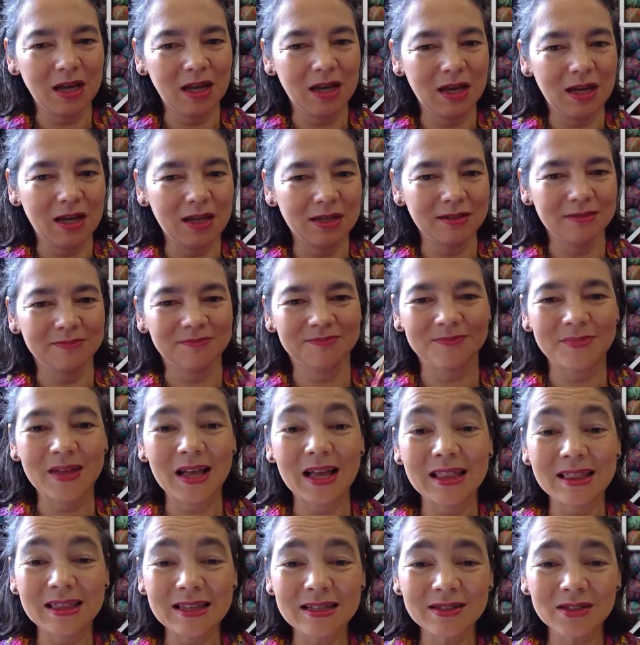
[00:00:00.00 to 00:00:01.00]
And
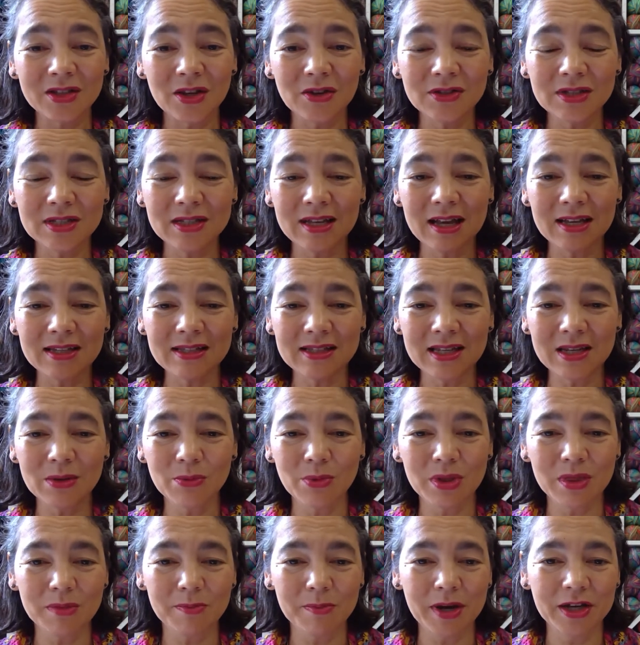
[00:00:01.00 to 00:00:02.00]
this goes nicely
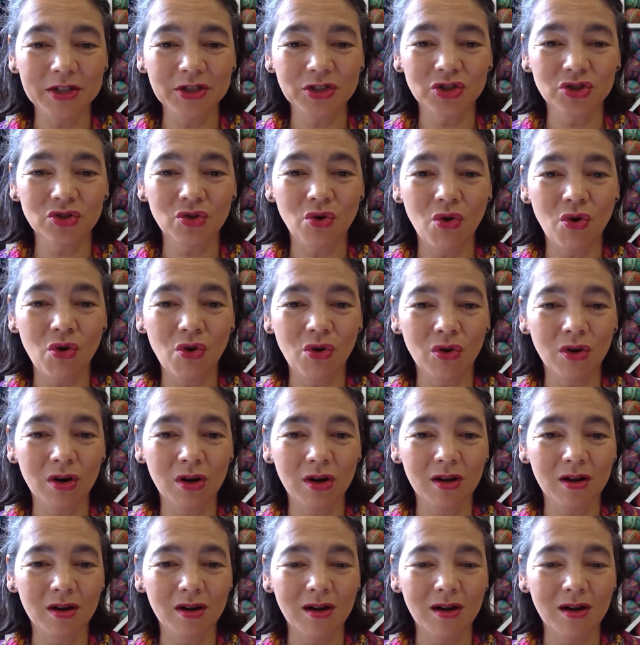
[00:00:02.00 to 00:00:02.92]
with my shawl.